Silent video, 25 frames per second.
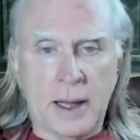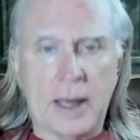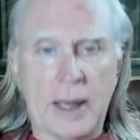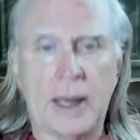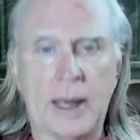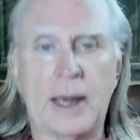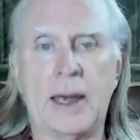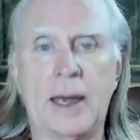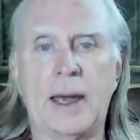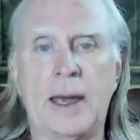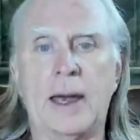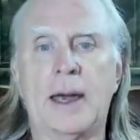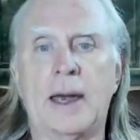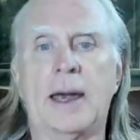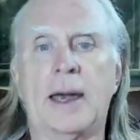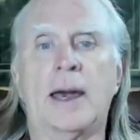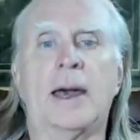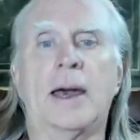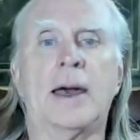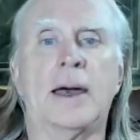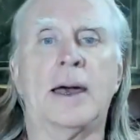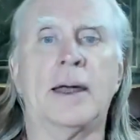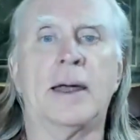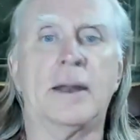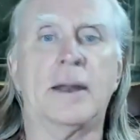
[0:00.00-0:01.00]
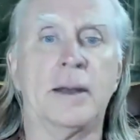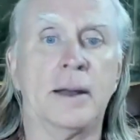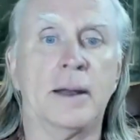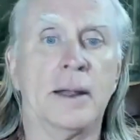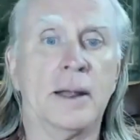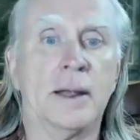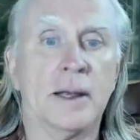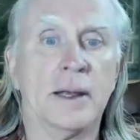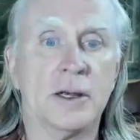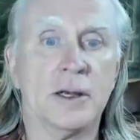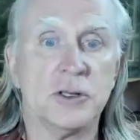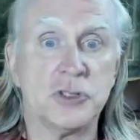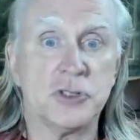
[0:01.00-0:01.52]
and
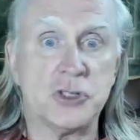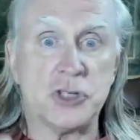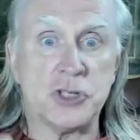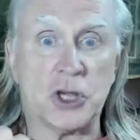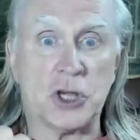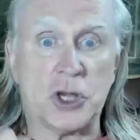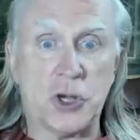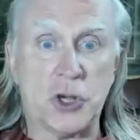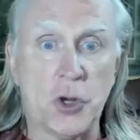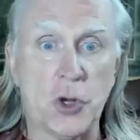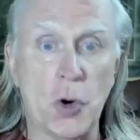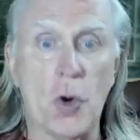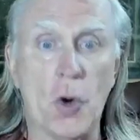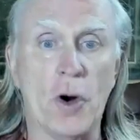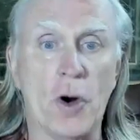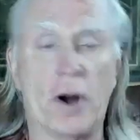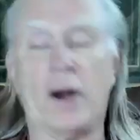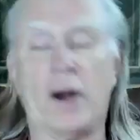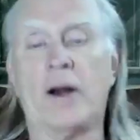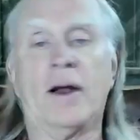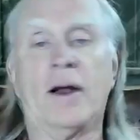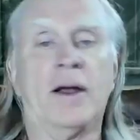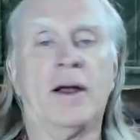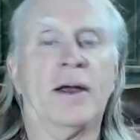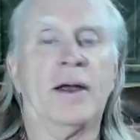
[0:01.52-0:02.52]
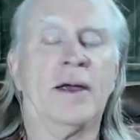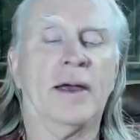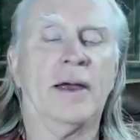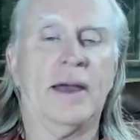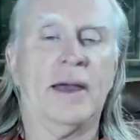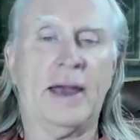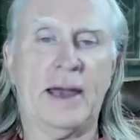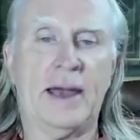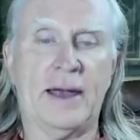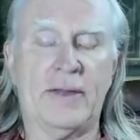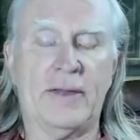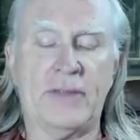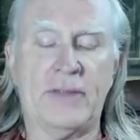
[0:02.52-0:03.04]
secure
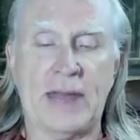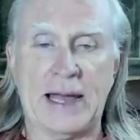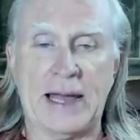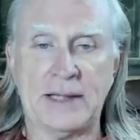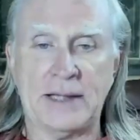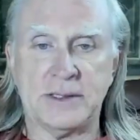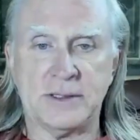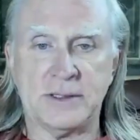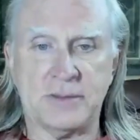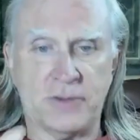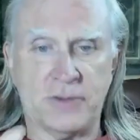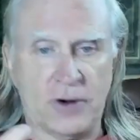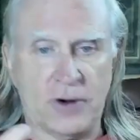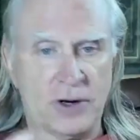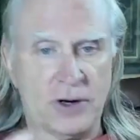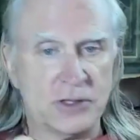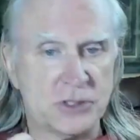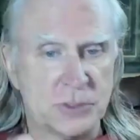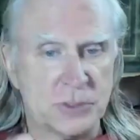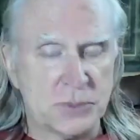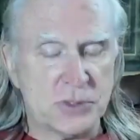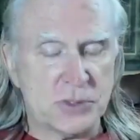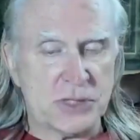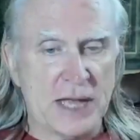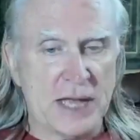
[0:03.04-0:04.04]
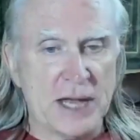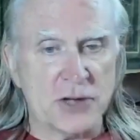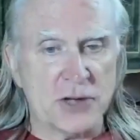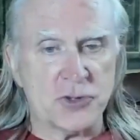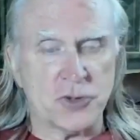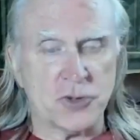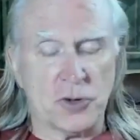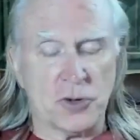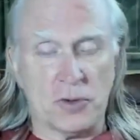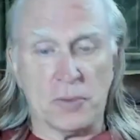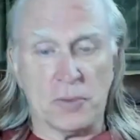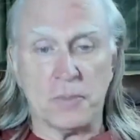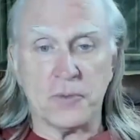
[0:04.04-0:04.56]
and that's very
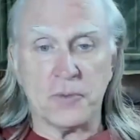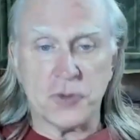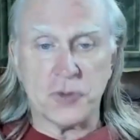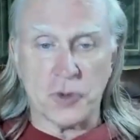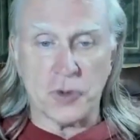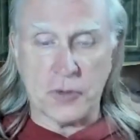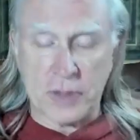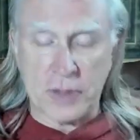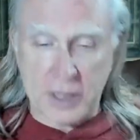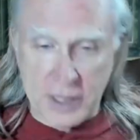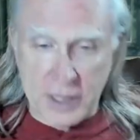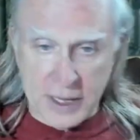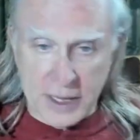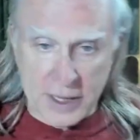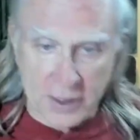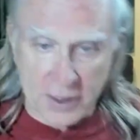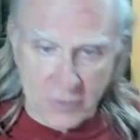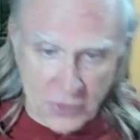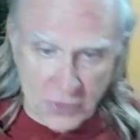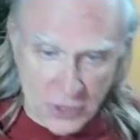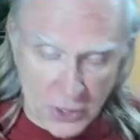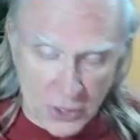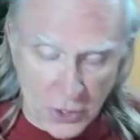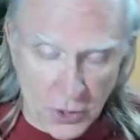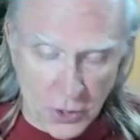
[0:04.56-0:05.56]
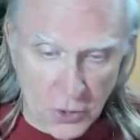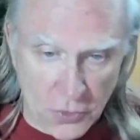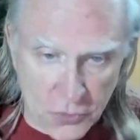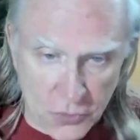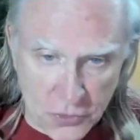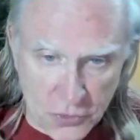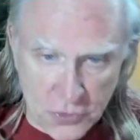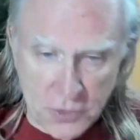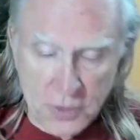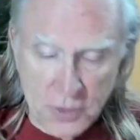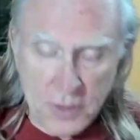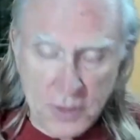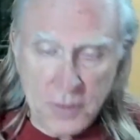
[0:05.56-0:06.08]
substantial. So the yin of the earth